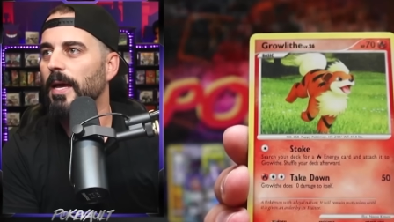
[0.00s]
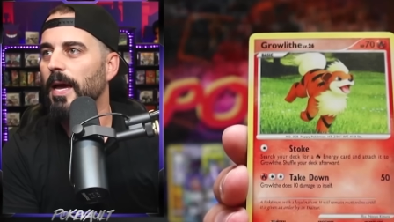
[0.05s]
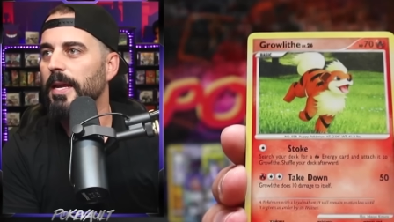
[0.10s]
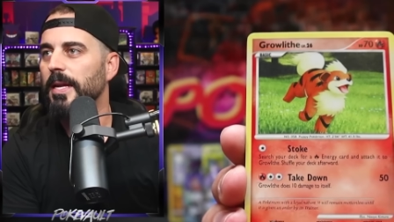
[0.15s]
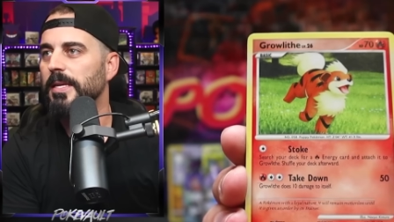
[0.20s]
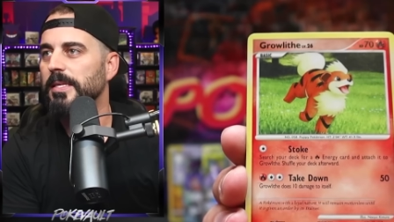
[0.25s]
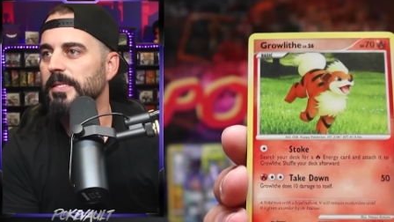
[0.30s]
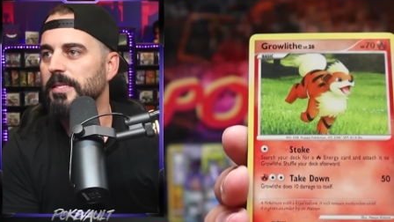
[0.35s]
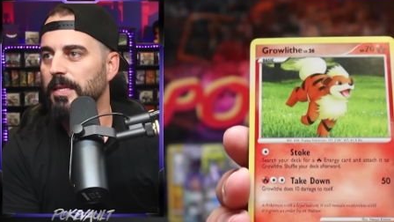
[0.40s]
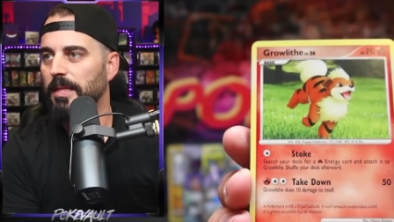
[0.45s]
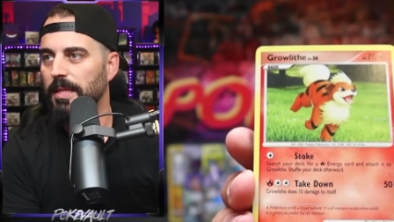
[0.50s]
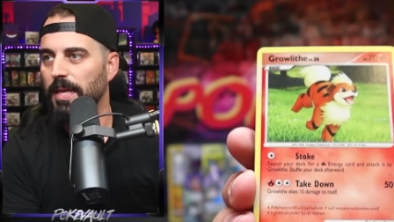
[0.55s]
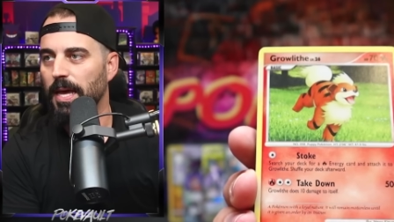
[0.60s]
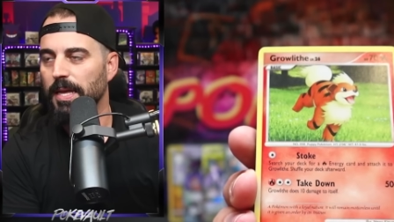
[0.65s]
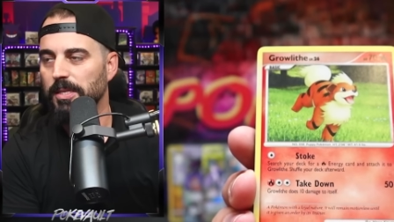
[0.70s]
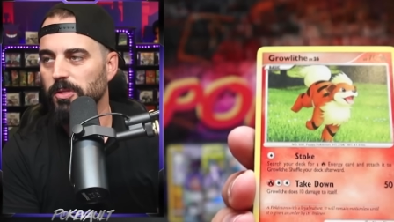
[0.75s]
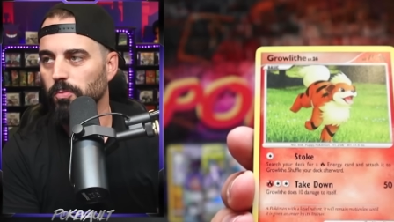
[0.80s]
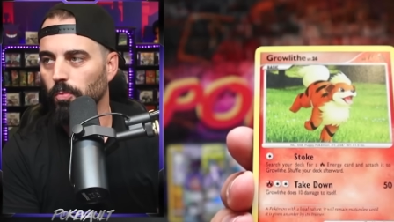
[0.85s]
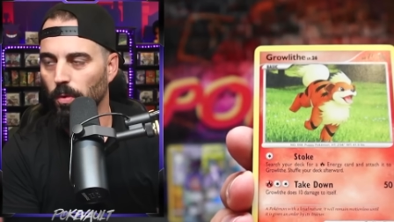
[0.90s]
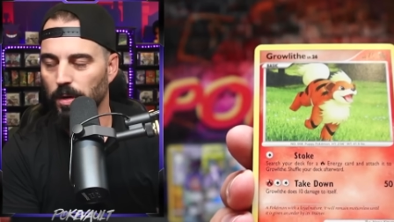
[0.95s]
That is,
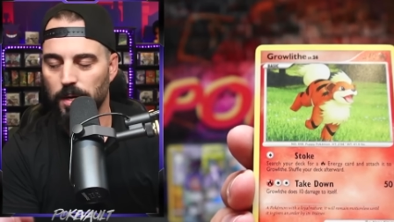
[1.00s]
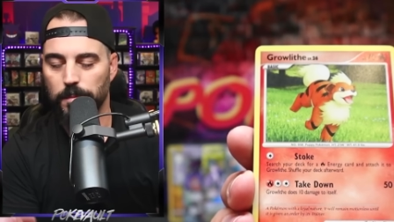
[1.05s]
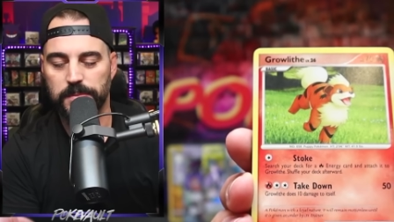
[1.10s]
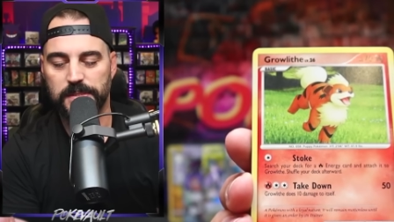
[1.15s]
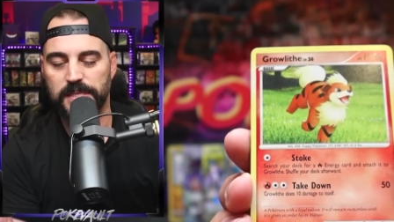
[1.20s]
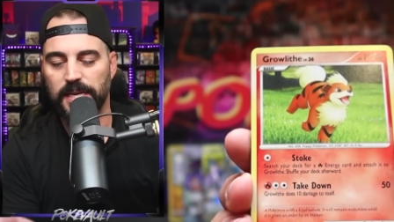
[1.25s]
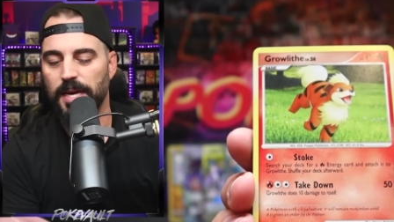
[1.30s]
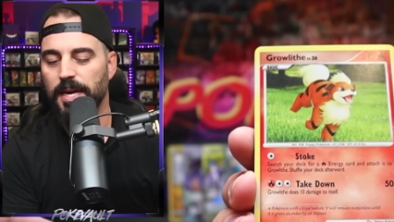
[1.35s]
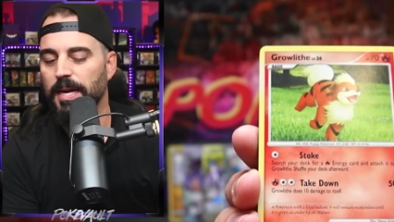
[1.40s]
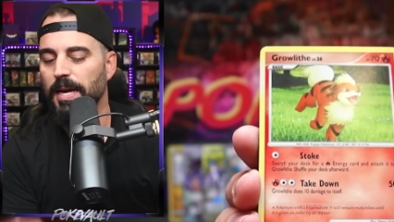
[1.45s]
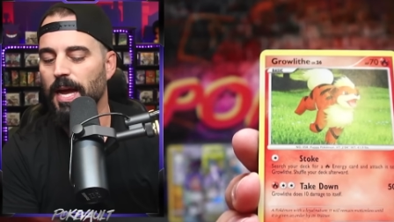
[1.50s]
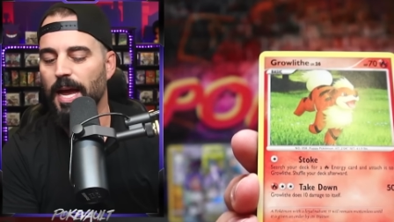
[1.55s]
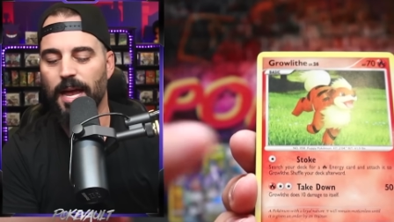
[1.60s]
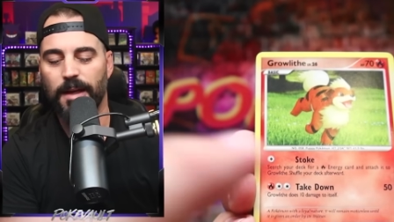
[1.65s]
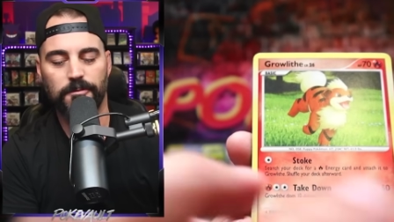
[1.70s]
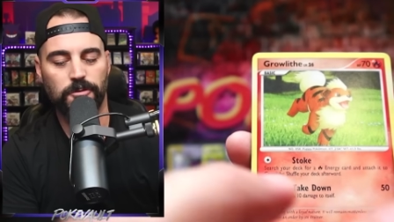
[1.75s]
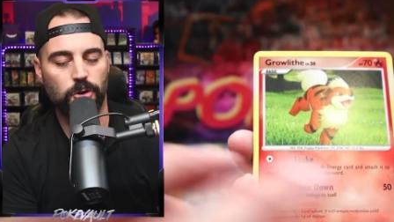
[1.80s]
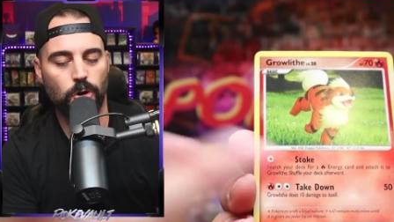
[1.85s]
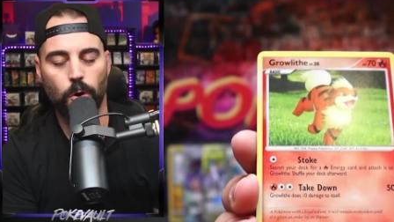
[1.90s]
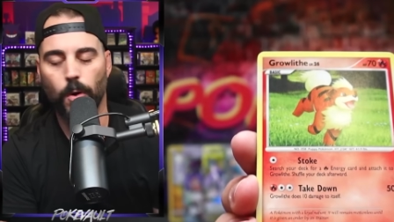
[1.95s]
that's what I'm saying. I
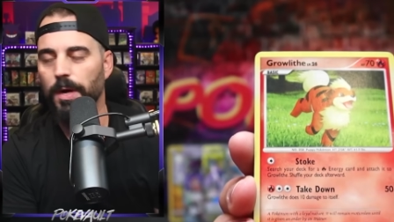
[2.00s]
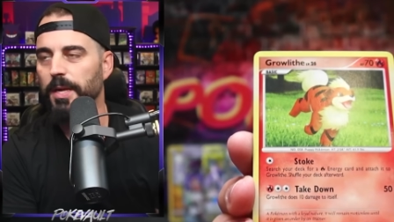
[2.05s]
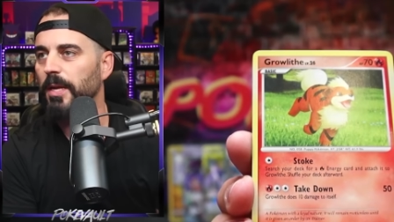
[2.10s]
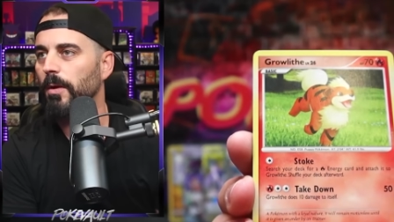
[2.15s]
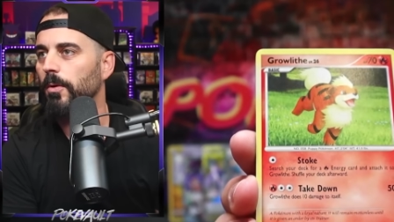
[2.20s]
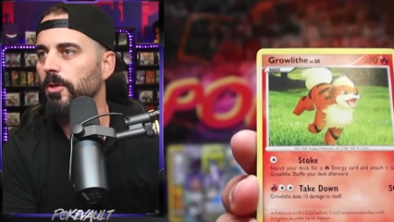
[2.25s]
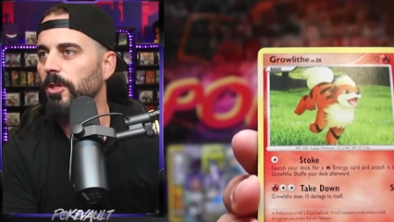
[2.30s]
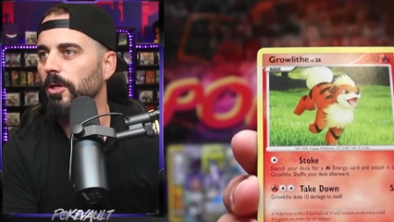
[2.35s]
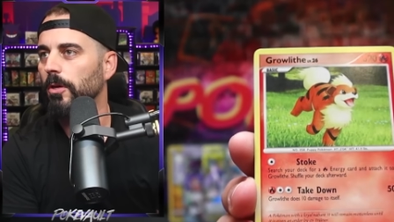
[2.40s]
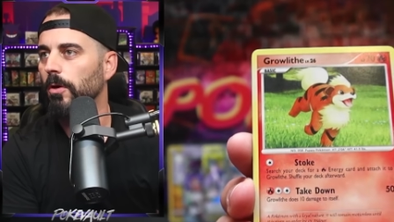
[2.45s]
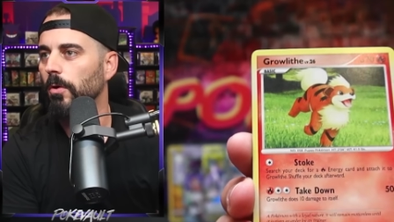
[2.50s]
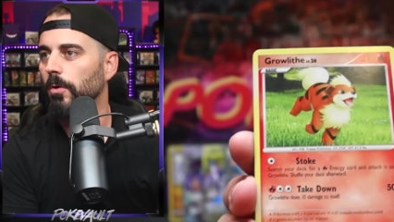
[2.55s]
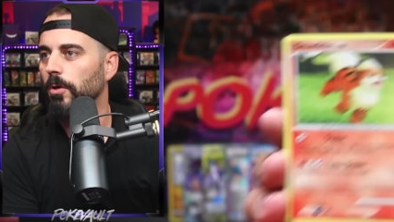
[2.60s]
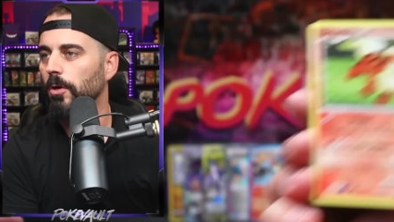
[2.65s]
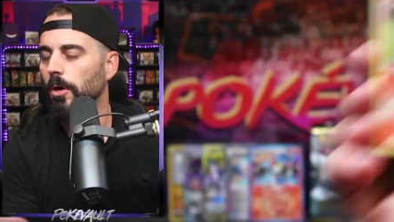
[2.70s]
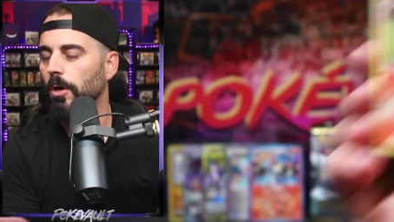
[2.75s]
have no idea what the code